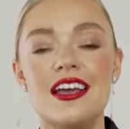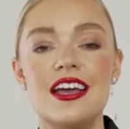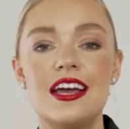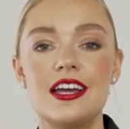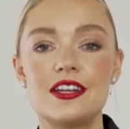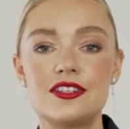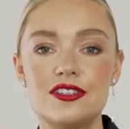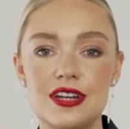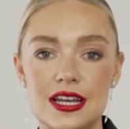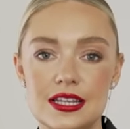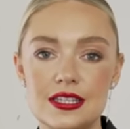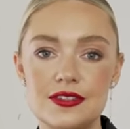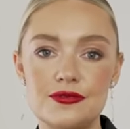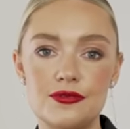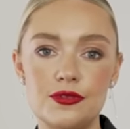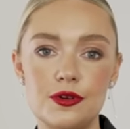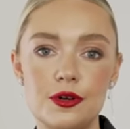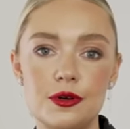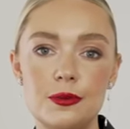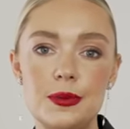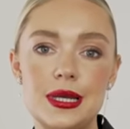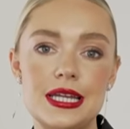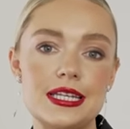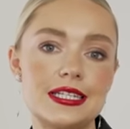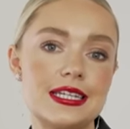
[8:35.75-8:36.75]
and
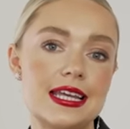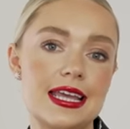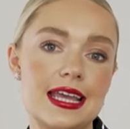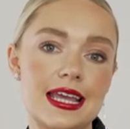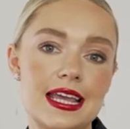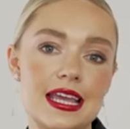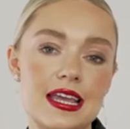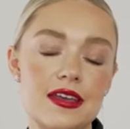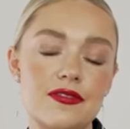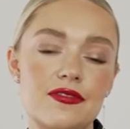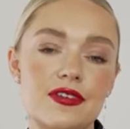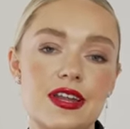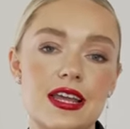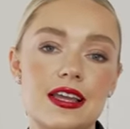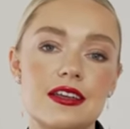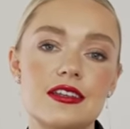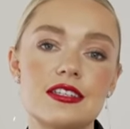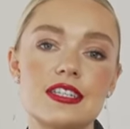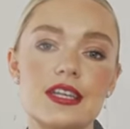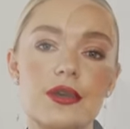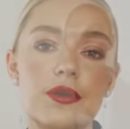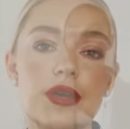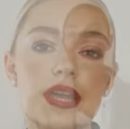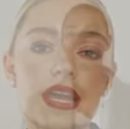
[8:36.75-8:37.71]
transform it to evening. So